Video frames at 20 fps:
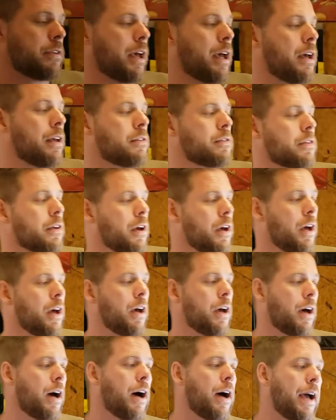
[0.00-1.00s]
As
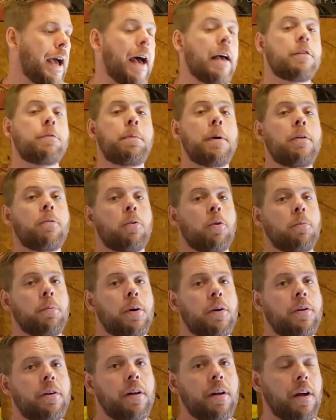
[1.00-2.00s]
has been
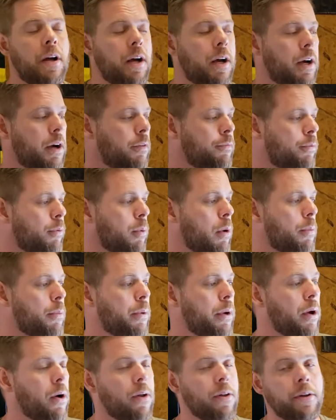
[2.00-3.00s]
rumored, from what
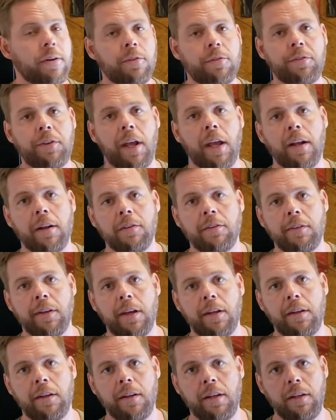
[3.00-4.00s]
we all understand, is
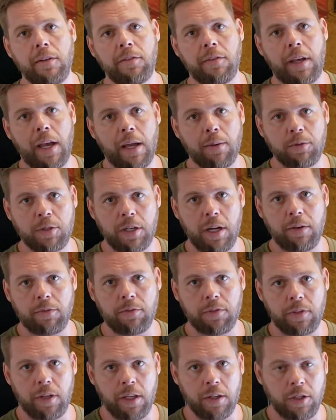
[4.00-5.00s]
that these
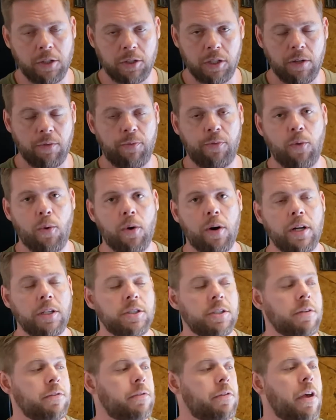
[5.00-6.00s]
camshafts in the Gen 4
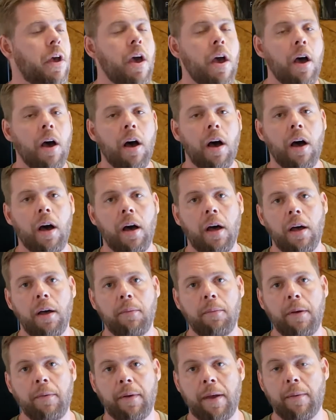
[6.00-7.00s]
engines
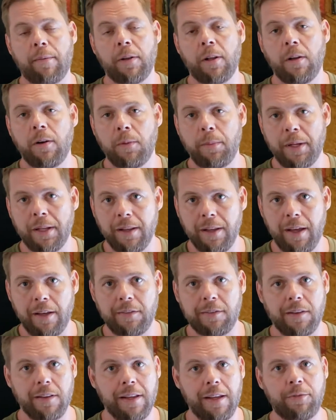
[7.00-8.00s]
maybe have a little bit
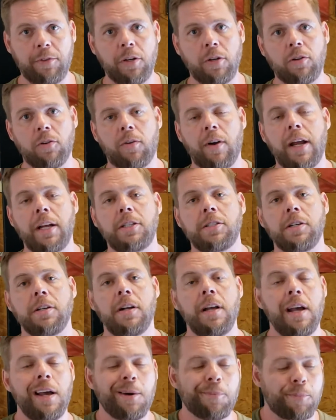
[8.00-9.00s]
less lift and
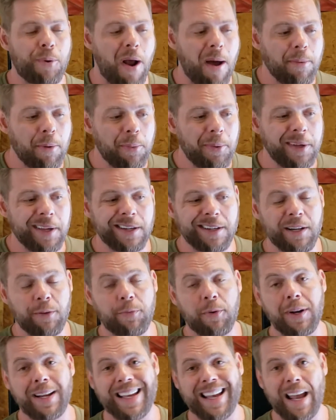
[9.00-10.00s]
duration, probably a
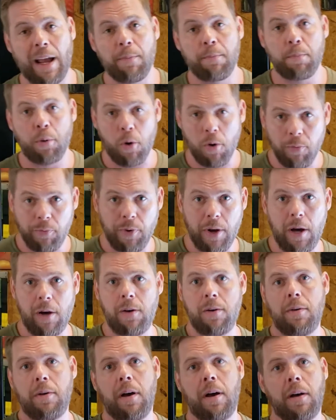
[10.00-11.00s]
different cam
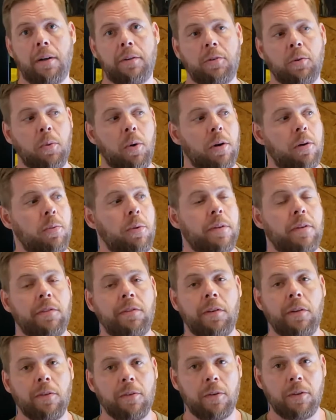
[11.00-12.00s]
profile to work with the
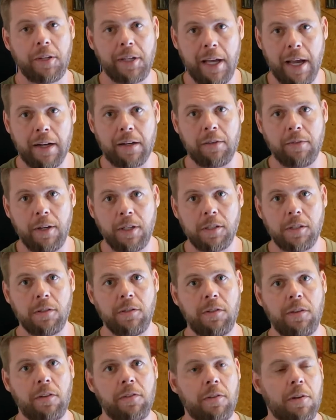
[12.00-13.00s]
cylinder deactivation
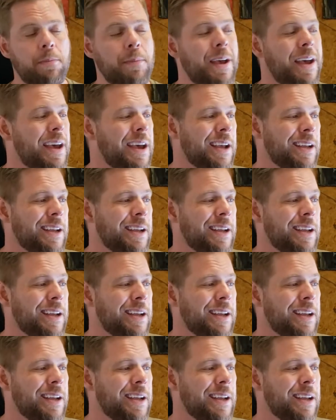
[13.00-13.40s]
system.